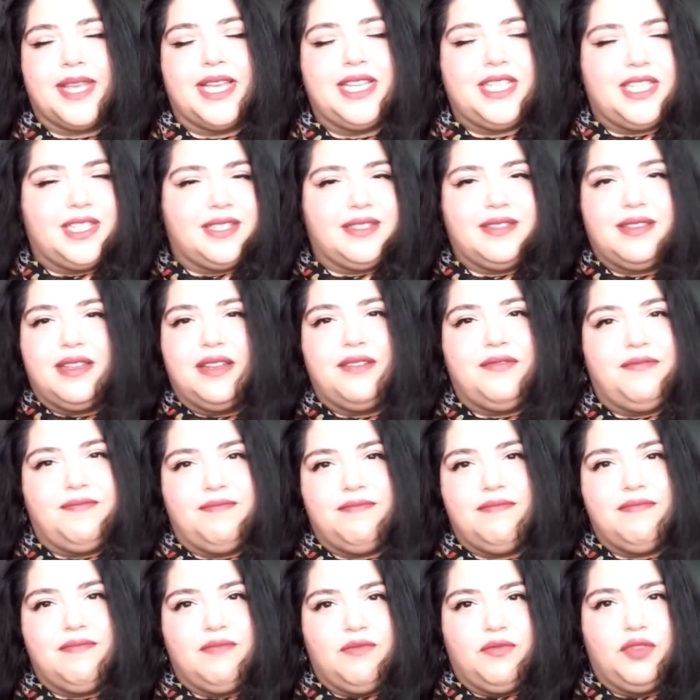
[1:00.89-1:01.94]
It
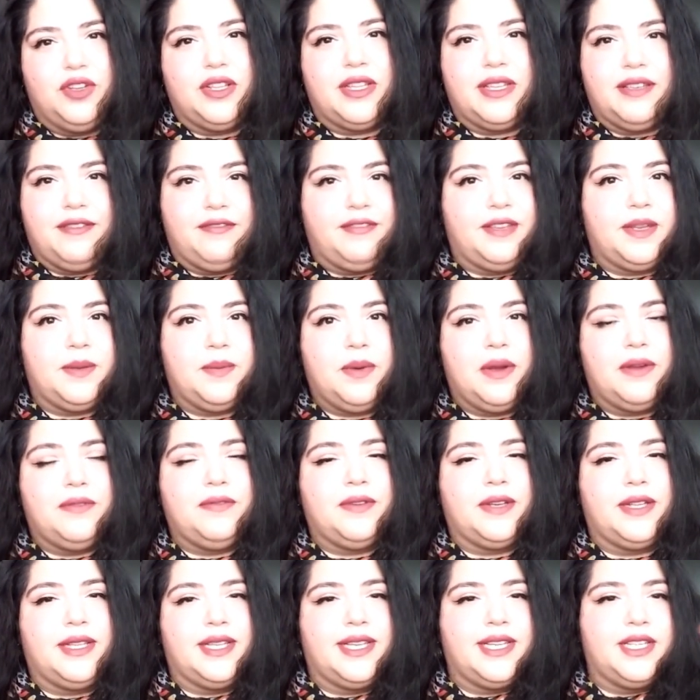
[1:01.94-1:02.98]
really fit
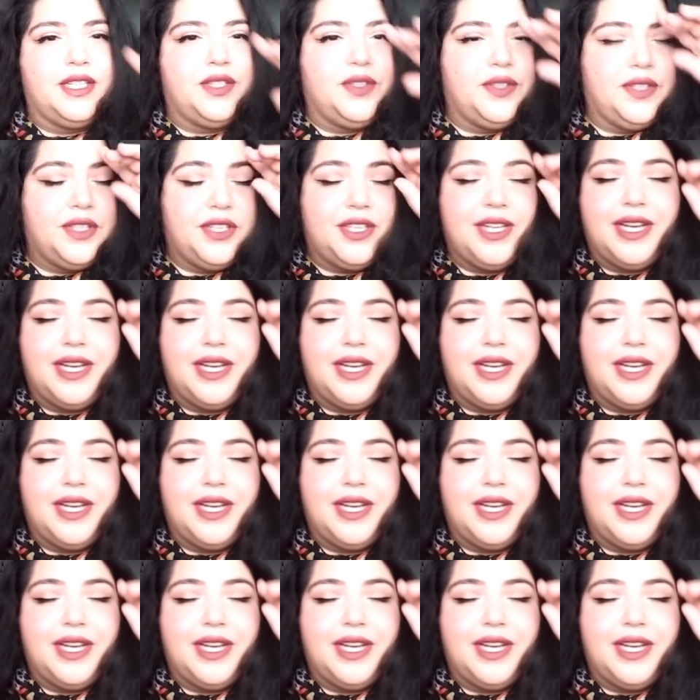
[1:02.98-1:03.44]
perfectly into the